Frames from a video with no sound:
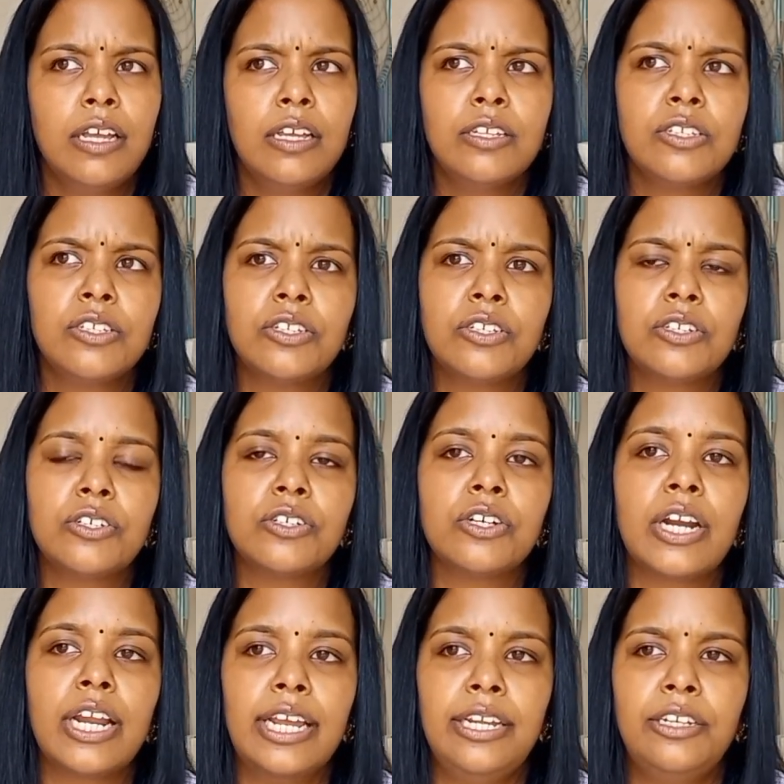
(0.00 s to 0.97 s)

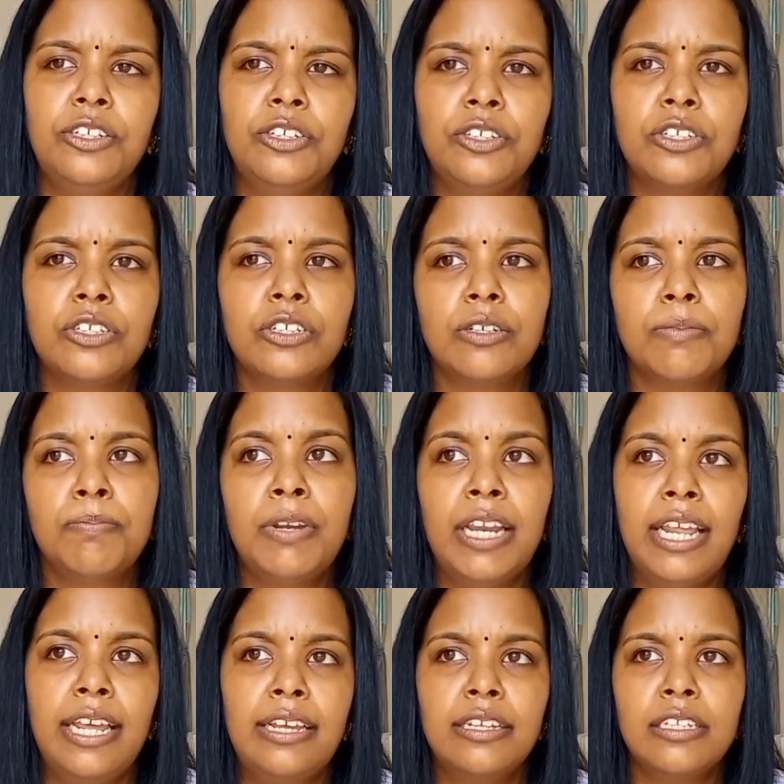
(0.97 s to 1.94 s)
strange
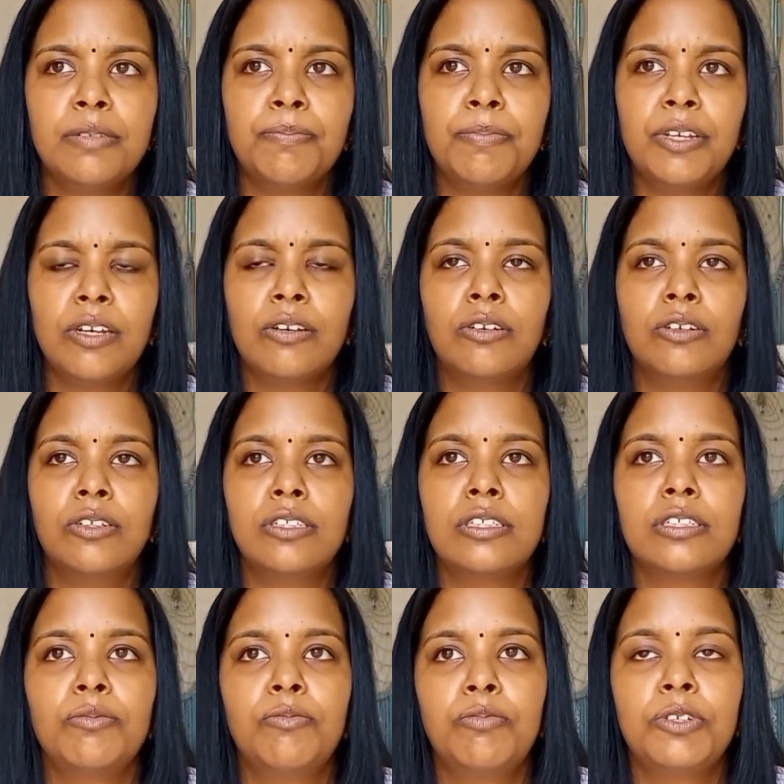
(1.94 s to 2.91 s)
place,
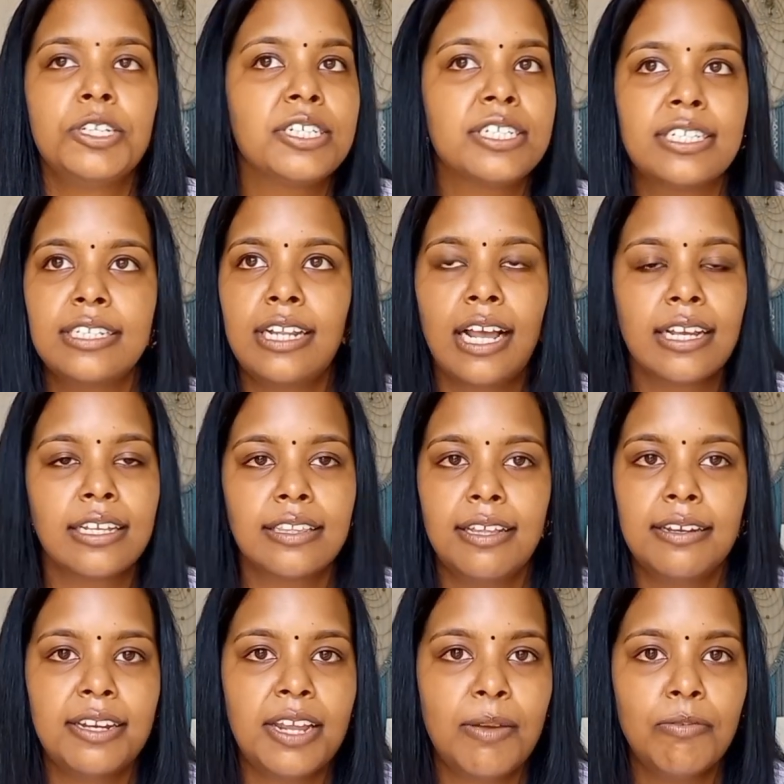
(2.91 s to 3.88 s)
because just like
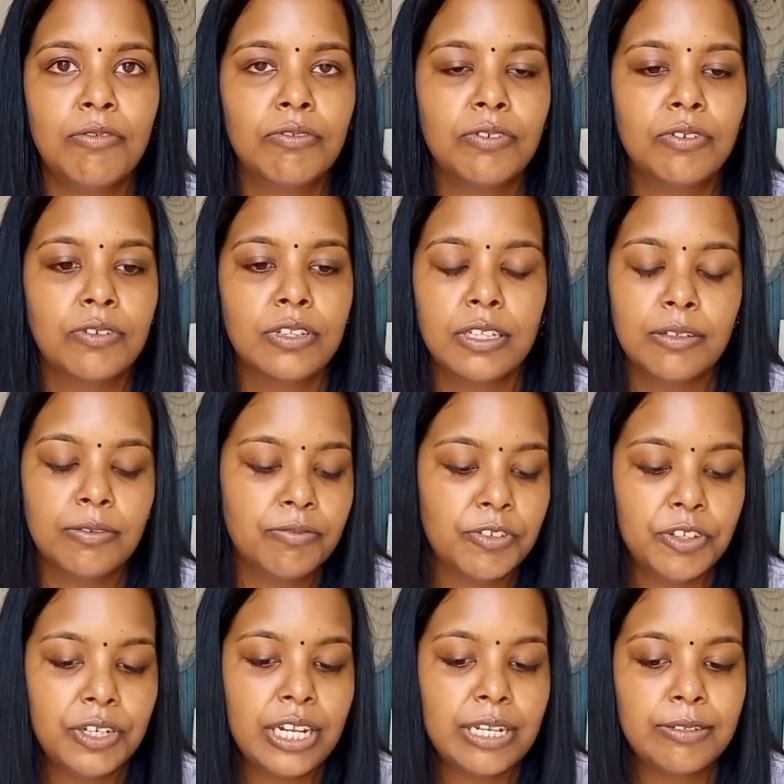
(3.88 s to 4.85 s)
the
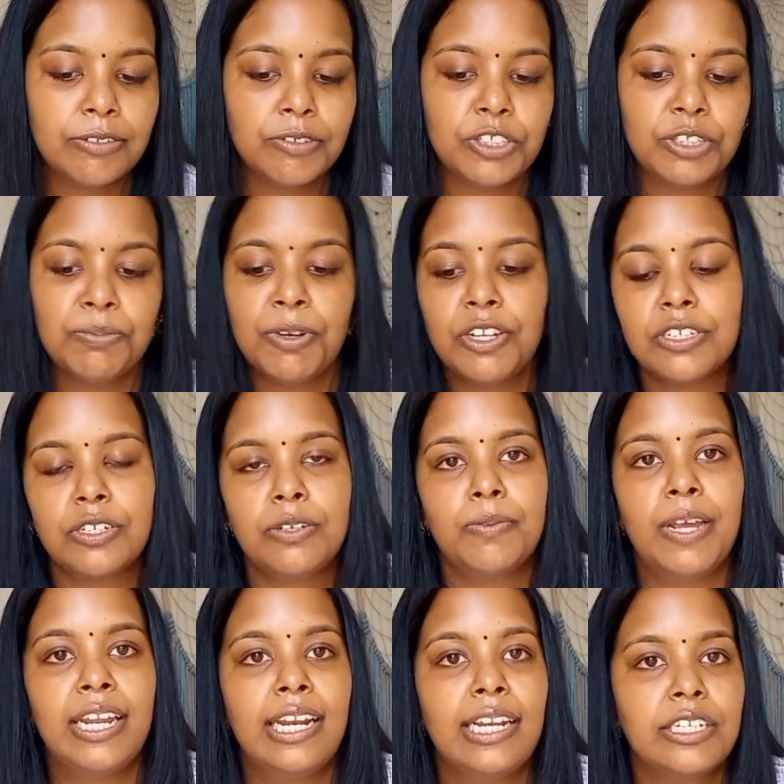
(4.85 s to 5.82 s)
few days before she passed
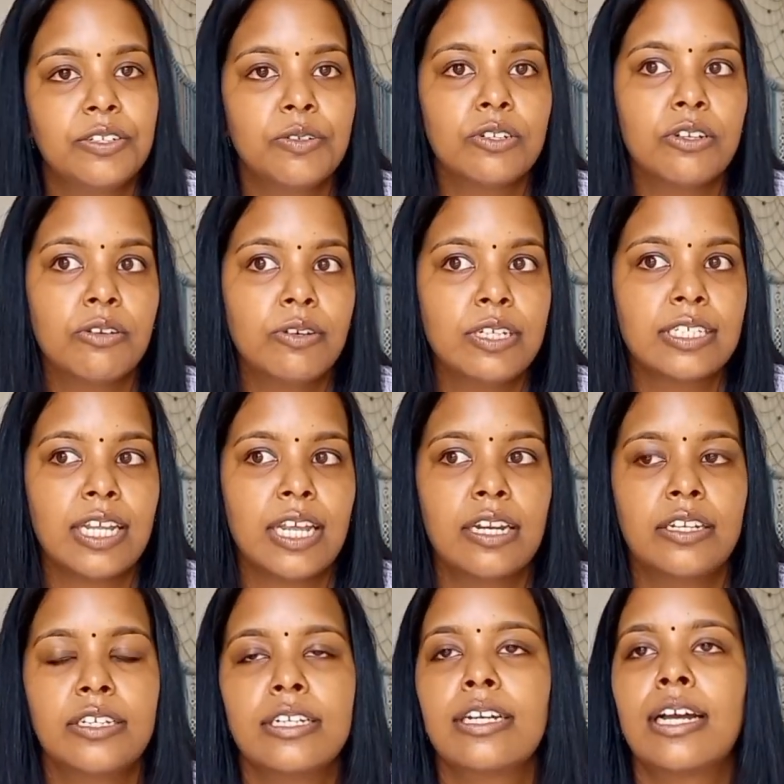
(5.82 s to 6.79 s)
away, like, she was so
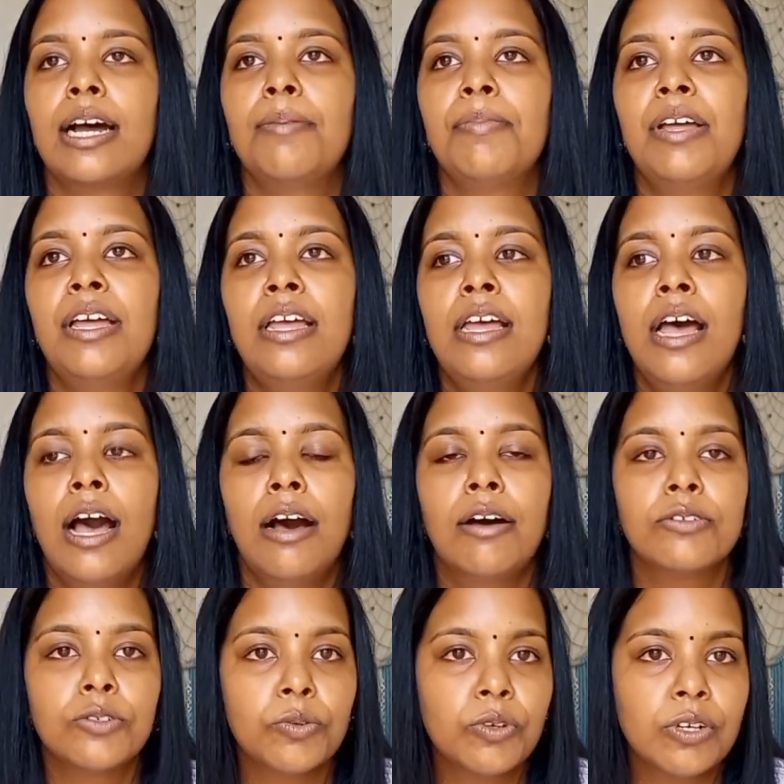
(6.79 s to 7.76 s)
excited to come. I
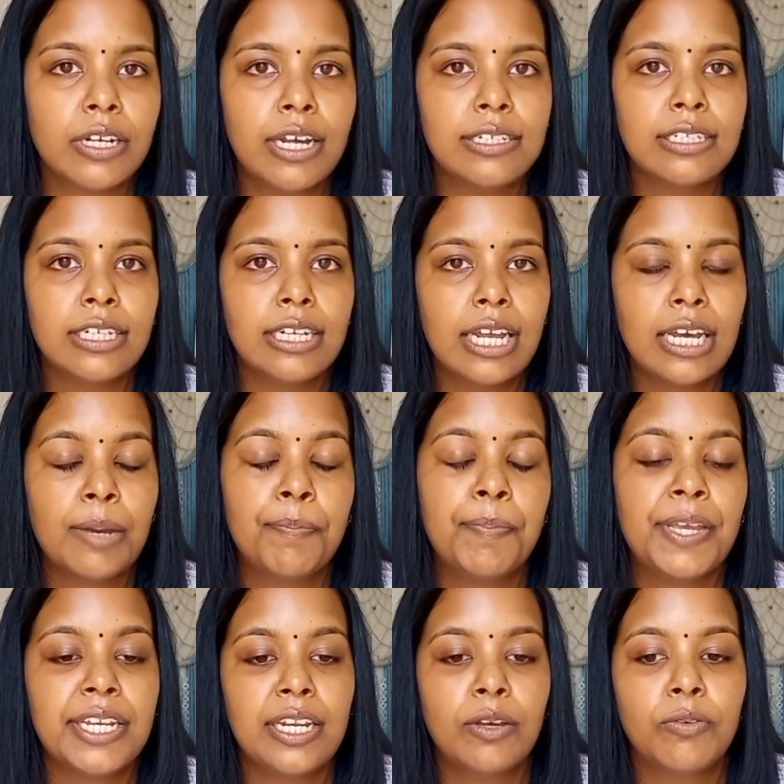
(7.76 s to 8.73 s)
was organizing like a
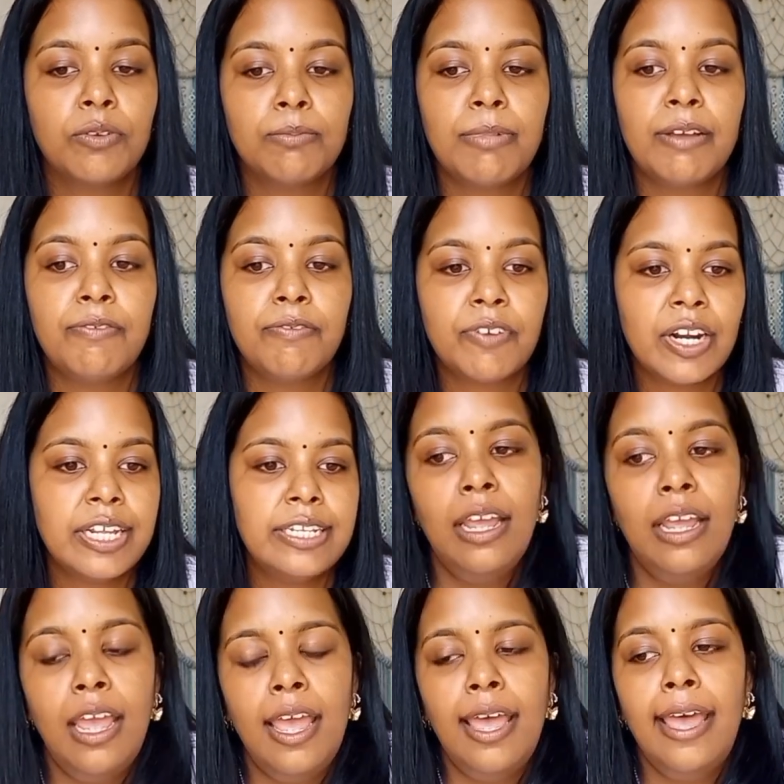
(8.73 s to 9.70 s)
picnic with my friend,
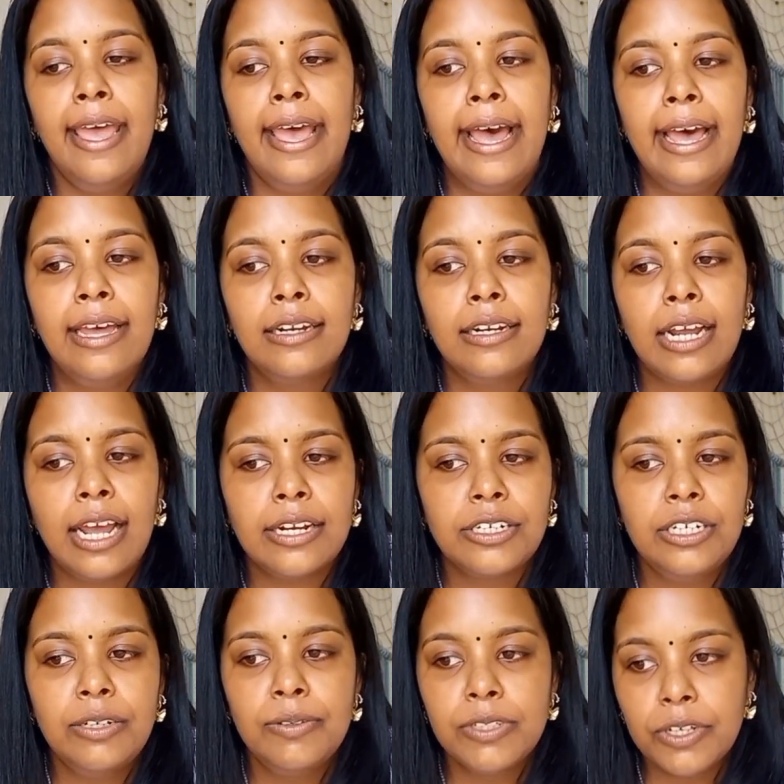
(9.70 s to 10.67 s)
and I
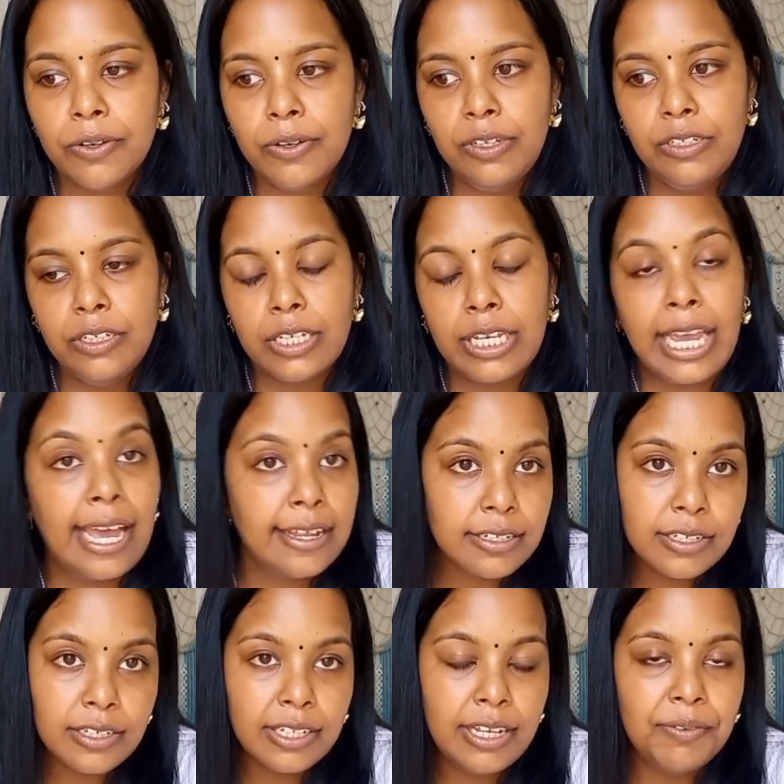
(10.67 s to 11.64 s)
actually was going to
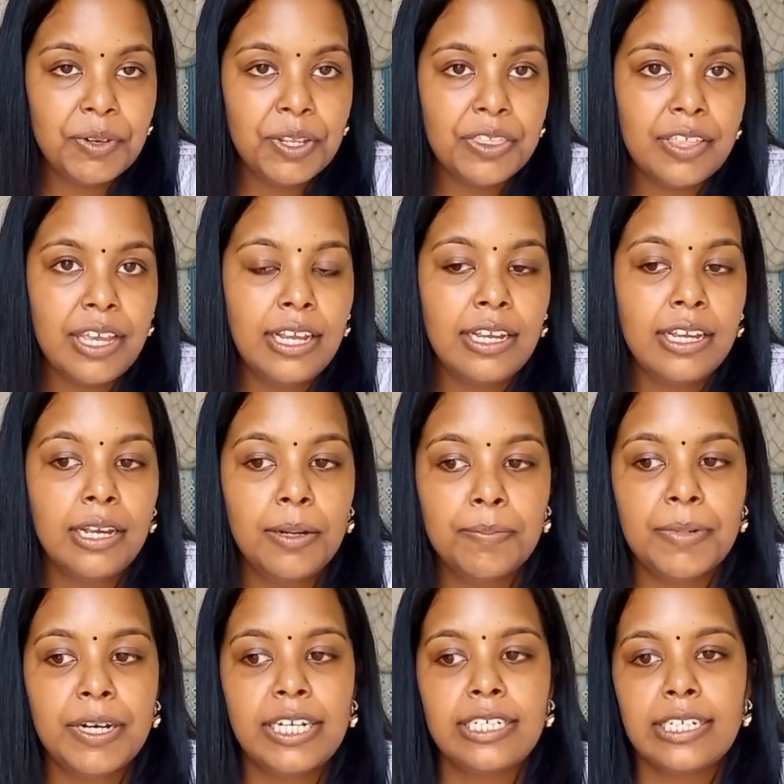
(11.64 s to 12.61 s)
cancel everything,
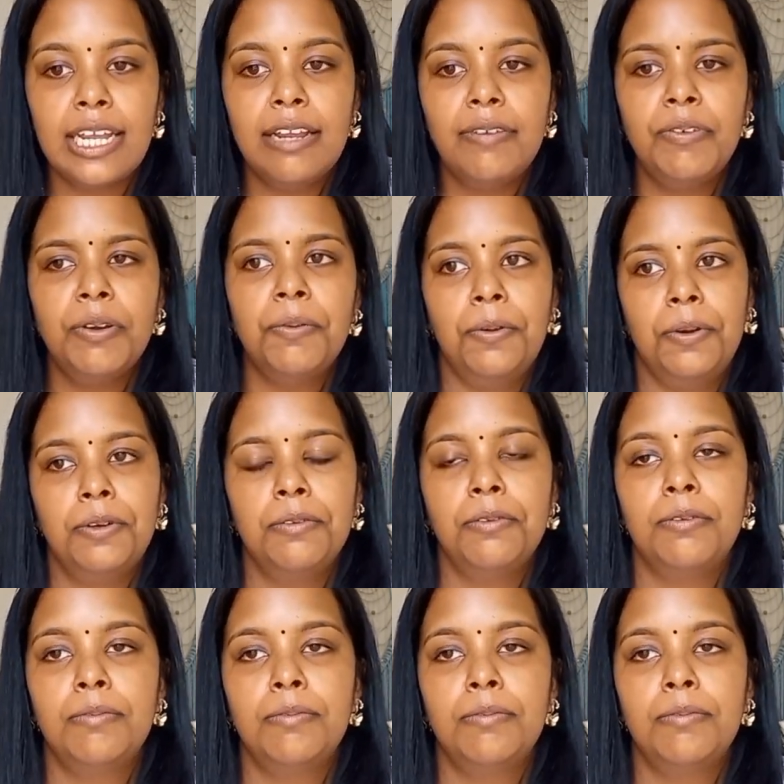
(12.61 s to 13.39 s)
but everyone